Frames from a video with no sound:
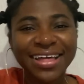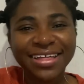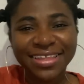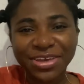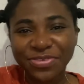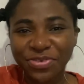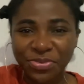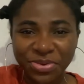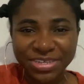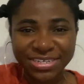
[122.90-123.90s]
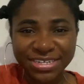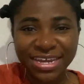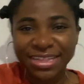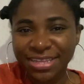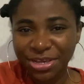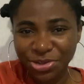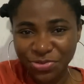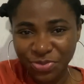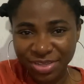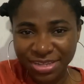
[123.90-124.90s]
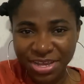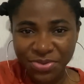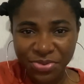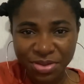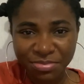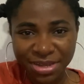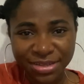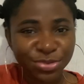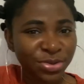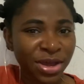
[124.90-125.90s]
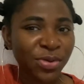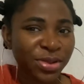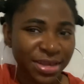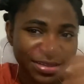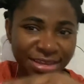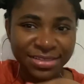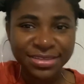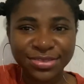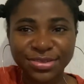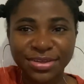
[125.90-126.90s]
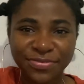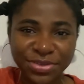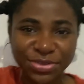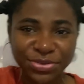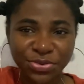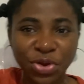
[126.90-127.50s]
thank you for watching, and thank you for staying with me. So now let's get into the video.